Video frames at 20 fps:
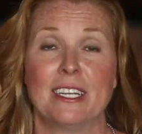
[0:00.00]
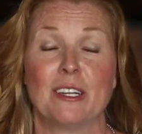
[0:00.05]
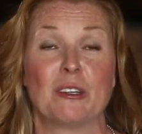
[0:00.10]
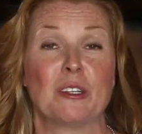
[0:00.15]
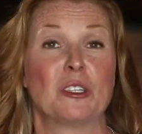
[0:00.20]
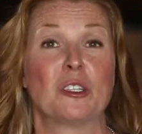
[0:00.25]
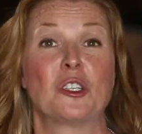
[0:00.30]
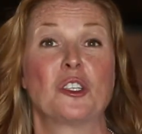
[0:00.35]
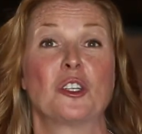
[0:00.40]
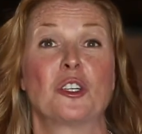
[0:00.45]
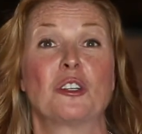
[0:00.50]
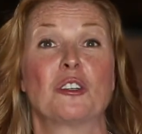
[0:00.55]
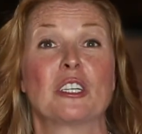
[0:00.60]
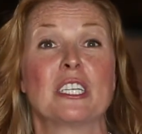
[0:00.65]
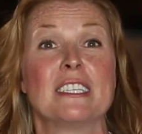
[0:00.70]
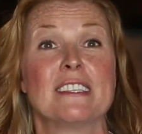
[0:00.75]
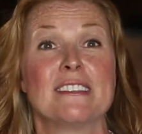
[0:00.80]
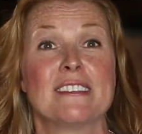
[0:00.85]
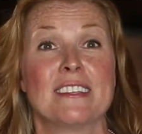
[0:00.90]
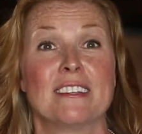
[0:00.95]
your
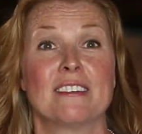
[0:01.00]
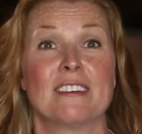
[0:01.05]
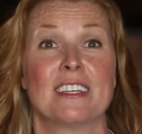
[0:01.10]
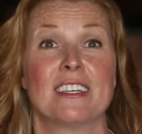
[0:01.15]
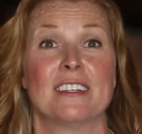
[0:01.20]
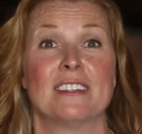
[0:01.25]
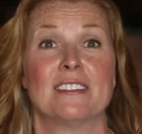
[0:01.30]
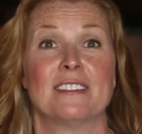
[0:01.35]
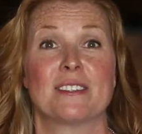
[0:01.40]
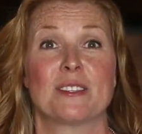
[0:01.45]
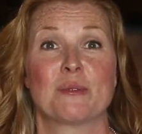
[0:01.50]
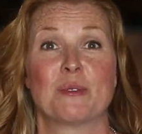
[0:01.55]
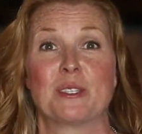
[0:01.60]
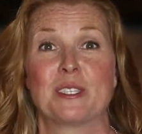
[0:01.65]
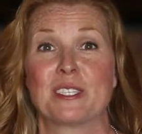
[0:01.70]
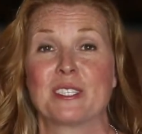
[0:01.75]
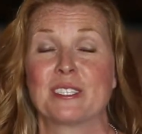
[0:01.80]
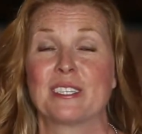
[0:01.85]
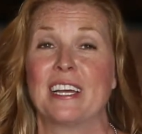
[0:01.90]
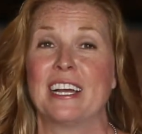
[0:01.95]
sugary cereals,
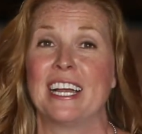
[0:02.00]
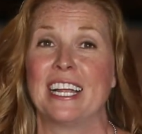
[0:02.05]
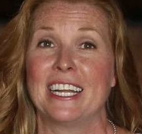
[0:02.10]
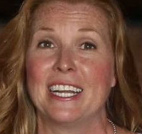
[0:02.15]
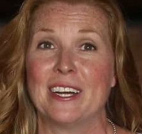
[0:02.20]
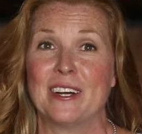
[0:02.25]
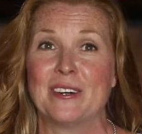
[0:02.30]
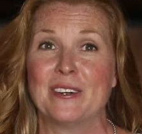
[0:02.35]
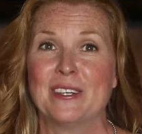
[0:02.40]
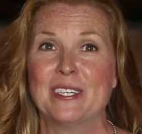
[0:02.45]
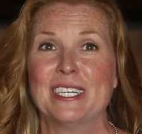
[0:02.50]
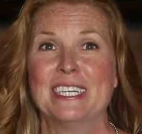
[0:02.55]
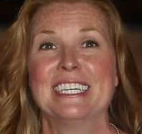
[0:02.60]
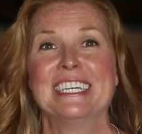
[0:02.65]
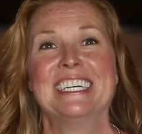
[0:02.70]
which I know